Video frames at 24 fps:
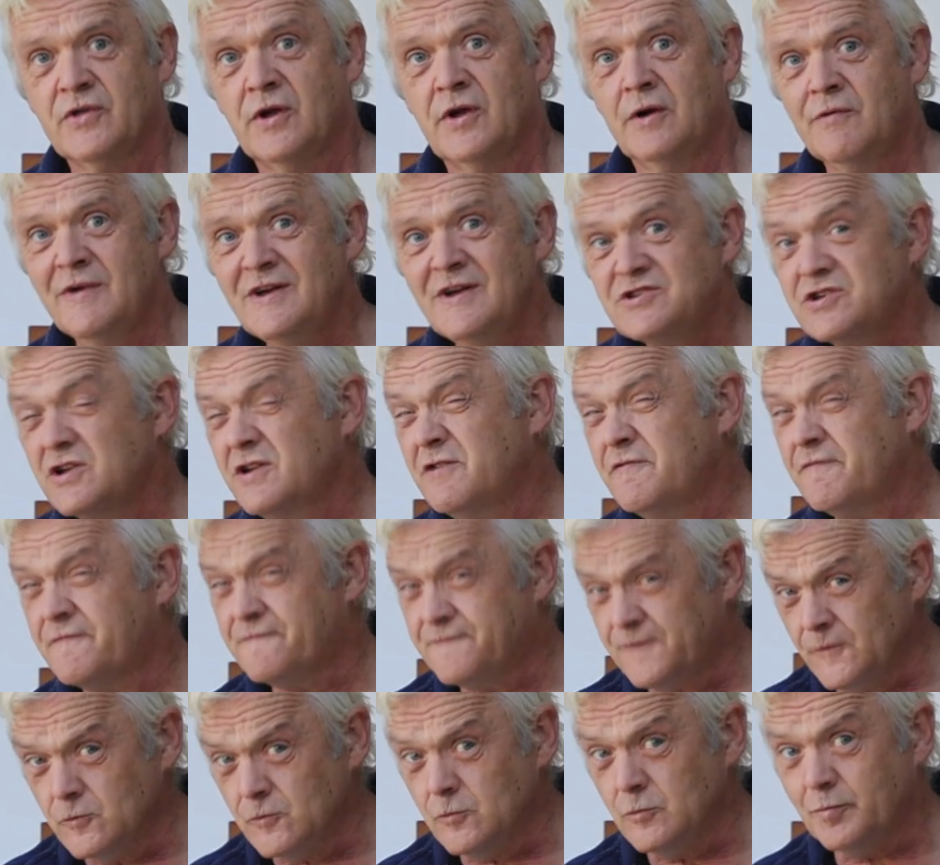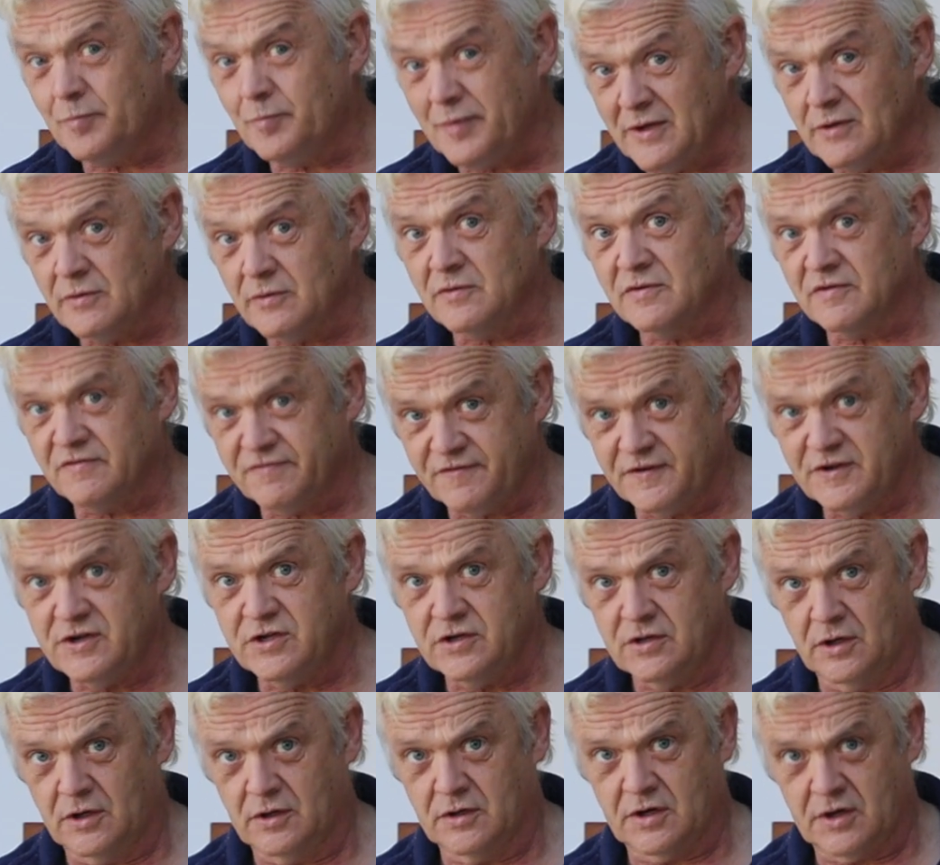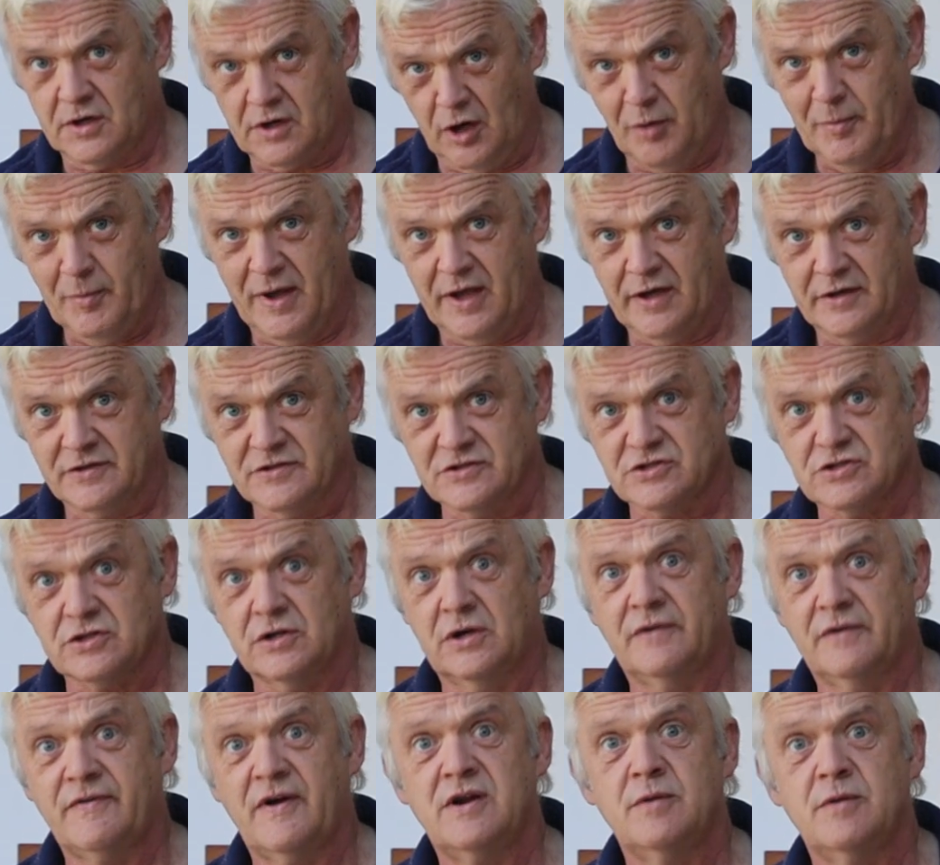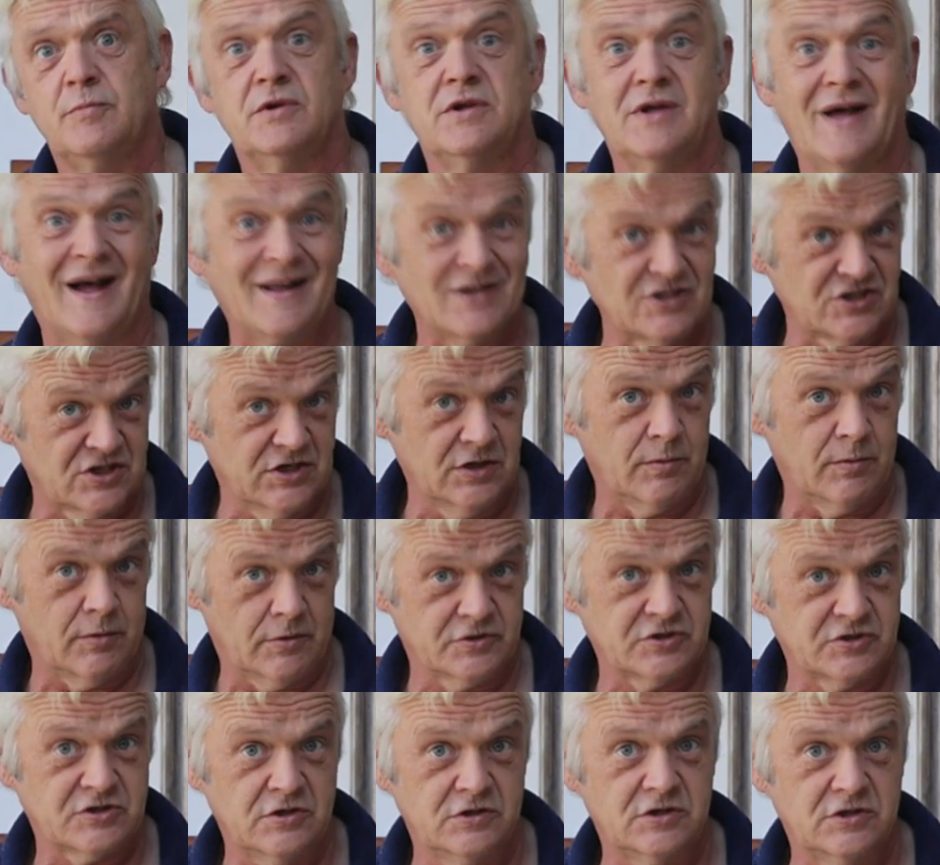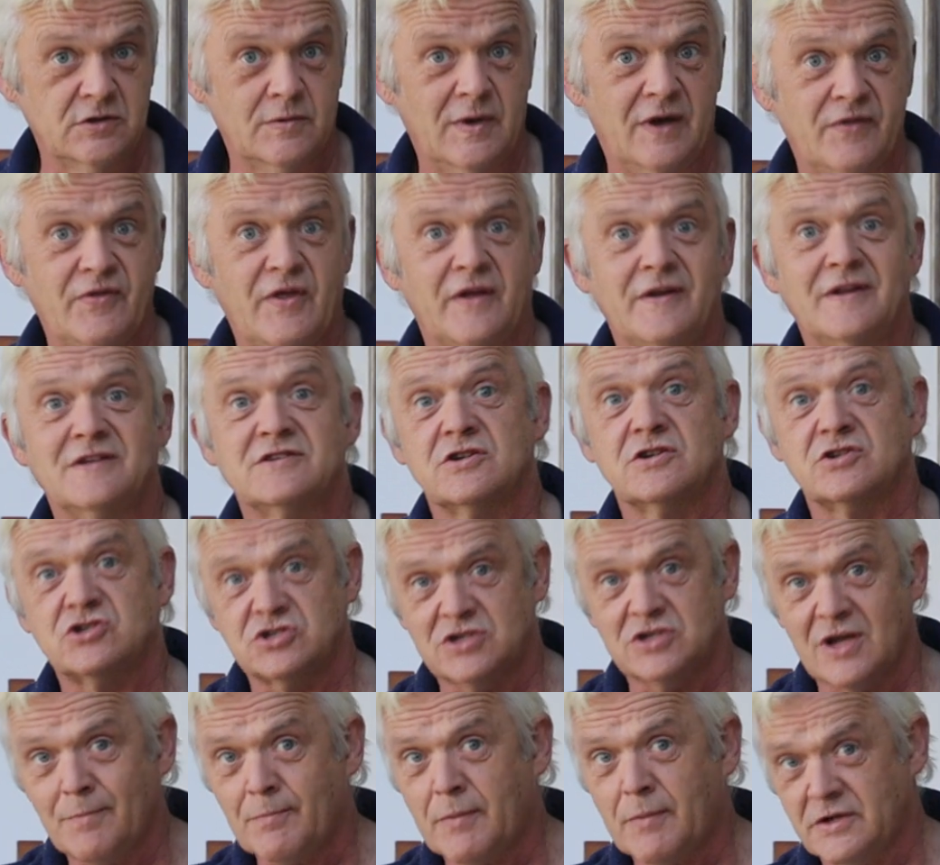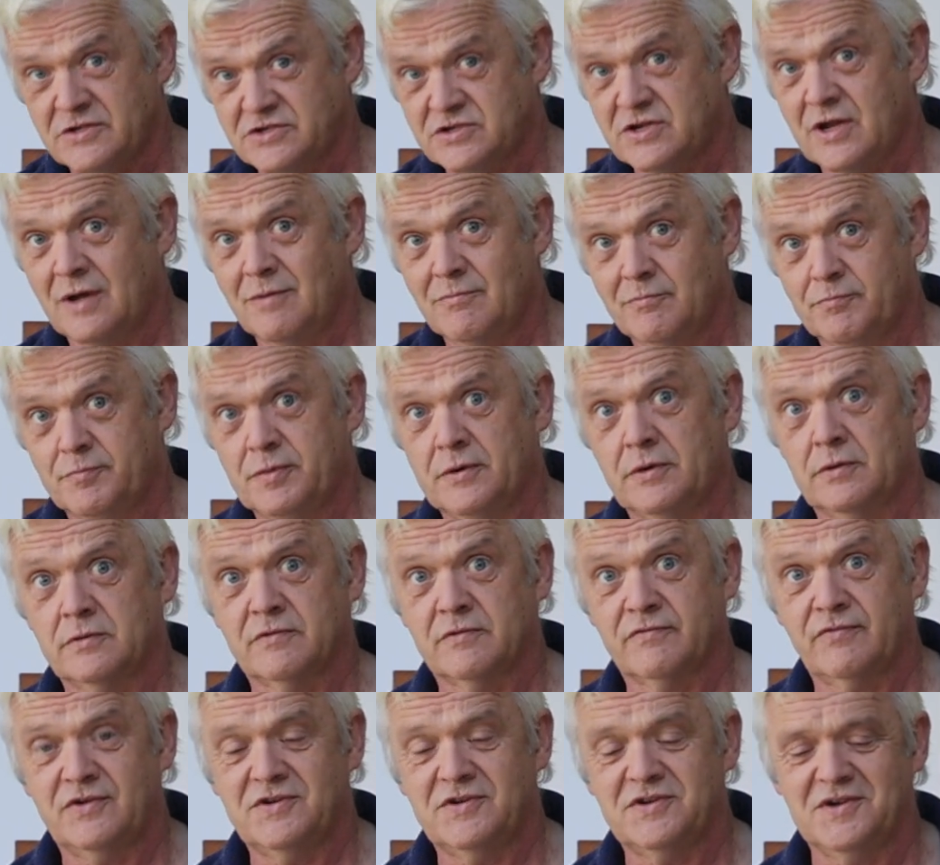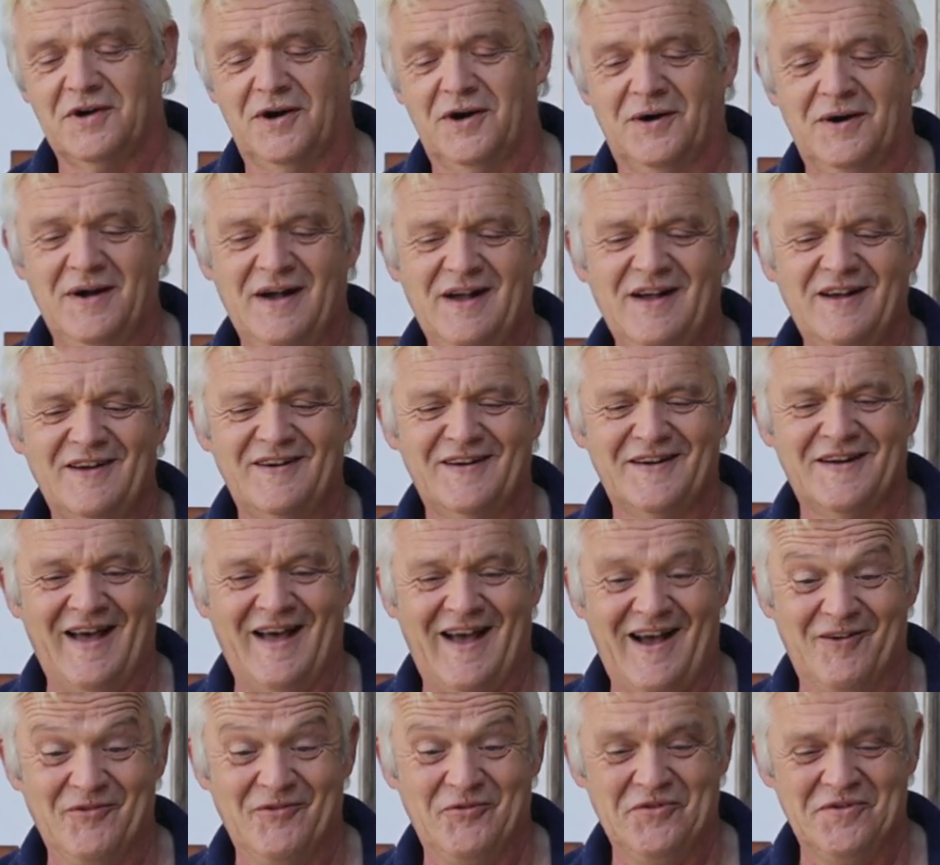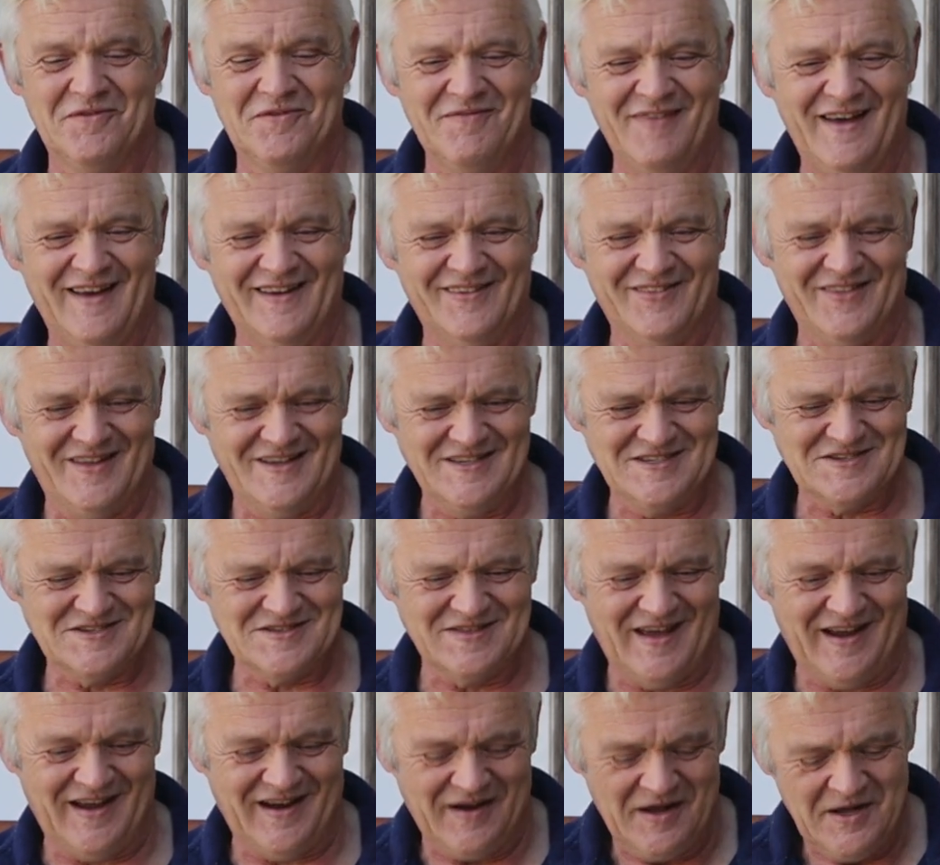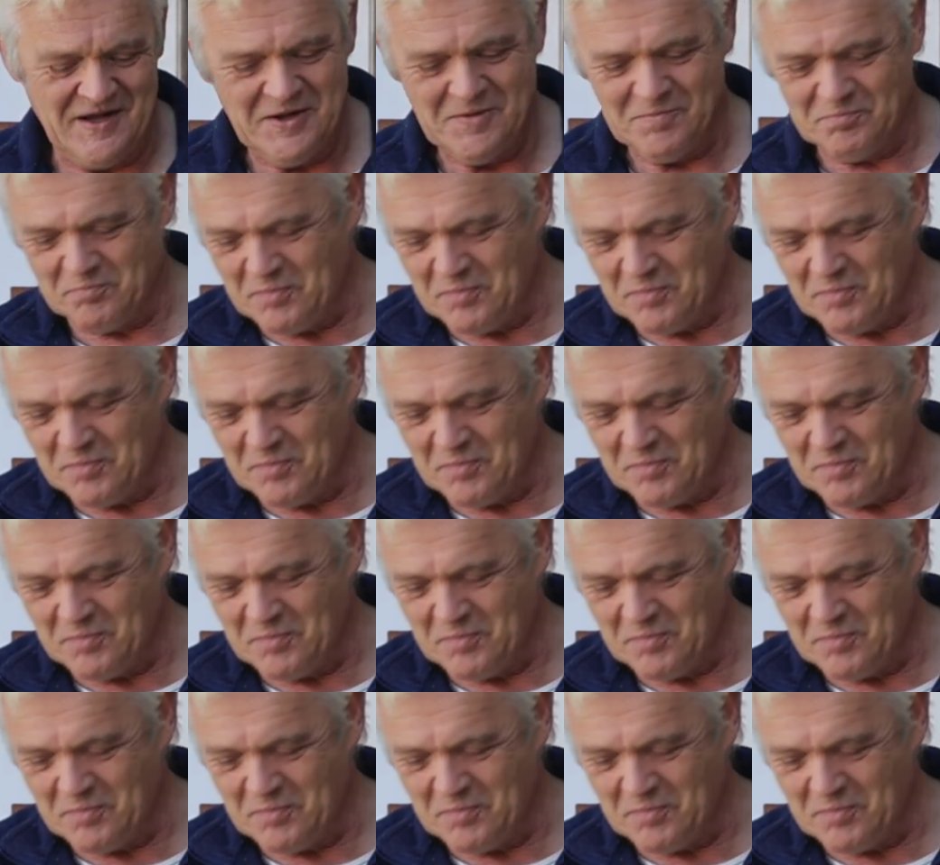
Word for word: There is a full build video coming, so if anybody actually wants to do it, then there's a step-by-step -step build video on how to make this thing.